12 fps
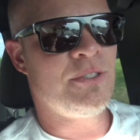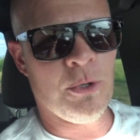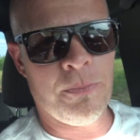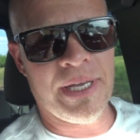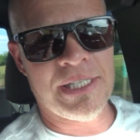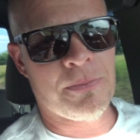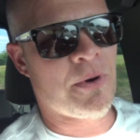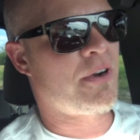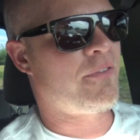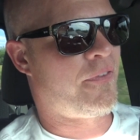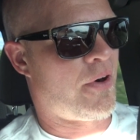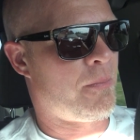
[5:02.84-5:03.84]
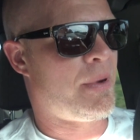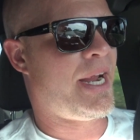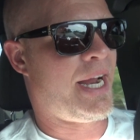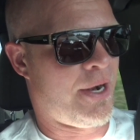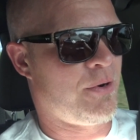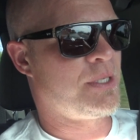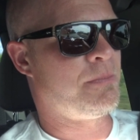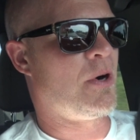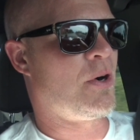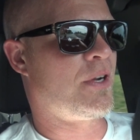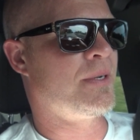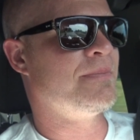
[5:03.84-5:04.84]
to Pittsburgh from
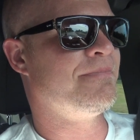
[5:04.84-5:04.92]
Harrisburg.